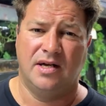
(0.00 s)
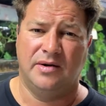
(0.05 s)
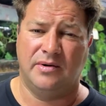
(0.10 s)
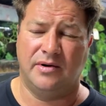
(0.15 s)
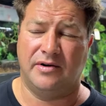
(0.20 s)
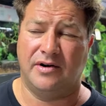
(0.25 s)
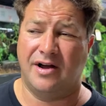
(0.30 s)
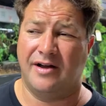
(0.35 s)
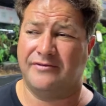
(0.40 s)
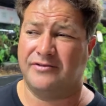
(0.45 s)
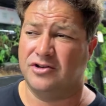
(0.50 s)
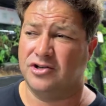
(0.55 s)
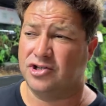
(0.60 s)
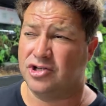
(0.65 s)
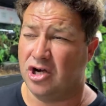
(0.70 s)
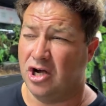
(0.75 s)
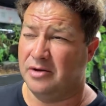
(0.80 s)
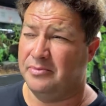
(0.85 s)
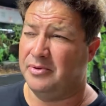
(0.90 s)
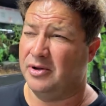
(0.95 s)
We arrived in
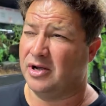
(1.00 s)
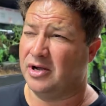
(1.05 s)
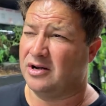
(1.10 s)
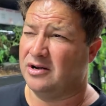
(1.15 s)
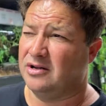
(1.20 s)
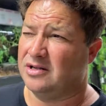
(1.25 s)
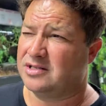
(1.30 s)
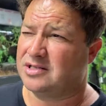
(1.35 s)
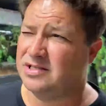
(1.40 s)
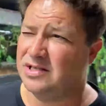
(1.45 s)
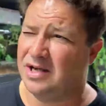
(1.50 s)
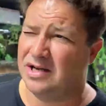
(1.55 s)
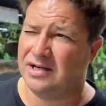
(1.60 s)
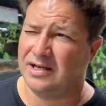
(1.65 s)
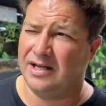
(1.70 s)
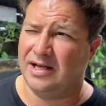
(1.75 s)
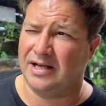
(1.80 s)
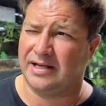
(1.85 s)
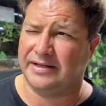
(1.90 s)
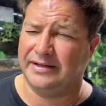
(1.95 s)
Joburg last night,
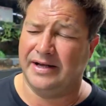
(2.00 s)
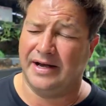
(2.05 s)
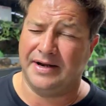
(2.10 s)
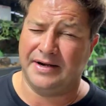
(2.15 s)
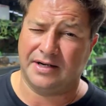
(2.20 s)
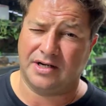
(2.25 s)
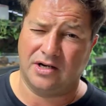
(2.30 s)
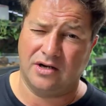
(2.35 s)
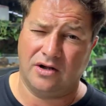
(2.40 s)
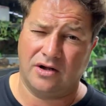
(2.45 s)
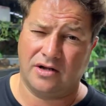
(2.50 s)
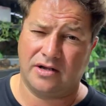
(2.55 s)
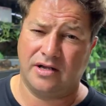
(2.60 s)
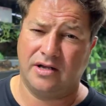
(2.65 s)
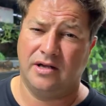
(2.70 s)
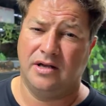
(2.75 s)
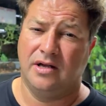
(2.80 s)
like 9 o'clock,